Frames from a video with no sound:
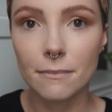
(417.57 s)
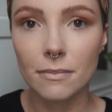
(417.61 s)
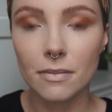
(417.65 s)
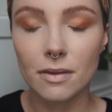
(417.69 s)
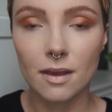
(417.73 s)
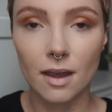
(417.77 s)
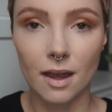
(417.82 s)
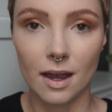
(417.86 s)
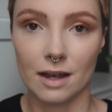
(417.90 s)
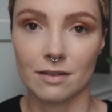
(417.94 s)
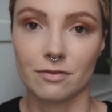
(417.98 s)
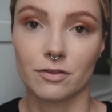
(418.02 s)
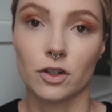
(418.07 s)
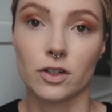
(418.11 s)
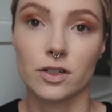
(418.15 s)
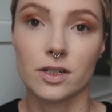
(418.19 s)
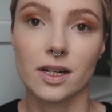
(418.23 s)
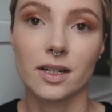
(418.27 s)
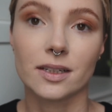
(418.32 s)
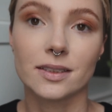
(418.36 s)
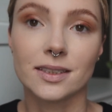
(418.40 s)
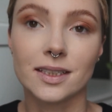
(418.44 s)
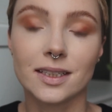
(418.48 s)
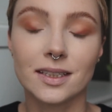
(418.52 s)
I have
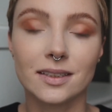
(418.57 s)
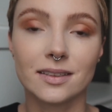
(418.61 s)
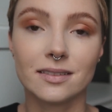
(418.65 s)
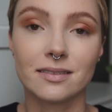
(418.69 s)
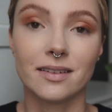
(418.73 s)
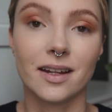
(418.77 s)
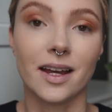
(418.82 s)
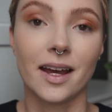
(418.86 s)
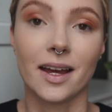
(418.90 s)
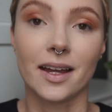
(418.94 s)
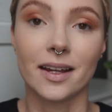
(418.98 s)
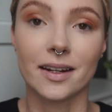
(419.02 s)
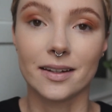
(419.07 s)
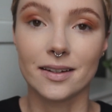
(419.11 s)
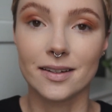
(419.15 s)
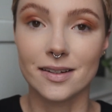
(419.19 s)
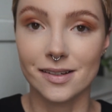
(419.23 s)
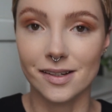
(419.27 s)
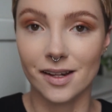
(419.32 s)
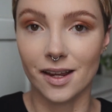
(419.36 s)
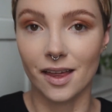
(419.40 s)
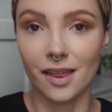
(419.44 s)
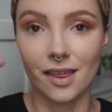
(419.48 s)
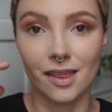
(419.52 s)
contacts in and
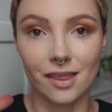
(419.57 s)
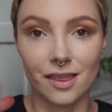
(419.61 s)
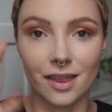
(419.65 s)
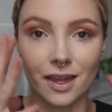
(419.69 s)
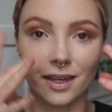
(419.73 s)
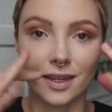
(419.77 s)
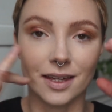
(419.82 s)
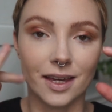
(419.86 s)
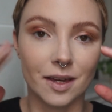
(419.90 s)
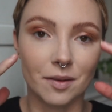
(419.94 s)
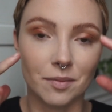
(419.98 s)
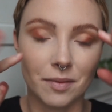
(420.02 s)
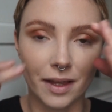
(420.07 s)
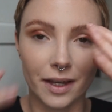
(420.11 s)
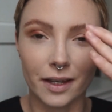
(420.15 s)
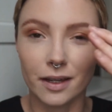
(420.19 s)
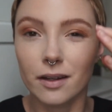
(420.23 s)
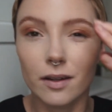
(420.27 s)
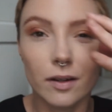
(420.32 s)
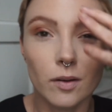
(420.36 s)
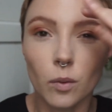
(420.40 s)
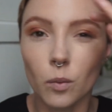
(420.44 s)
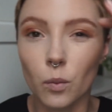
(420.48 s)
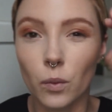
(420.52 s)
they keep like
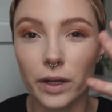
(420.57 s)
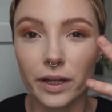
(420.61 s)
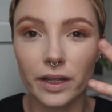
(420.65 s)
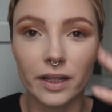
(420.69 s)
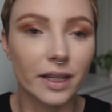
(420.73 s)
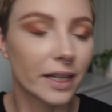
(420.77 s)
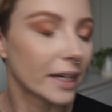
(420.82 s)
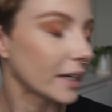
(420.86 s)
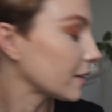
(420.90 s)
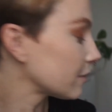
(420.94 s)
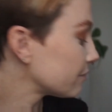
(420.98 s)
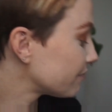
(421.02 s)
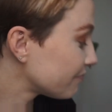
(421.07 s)
wiggling.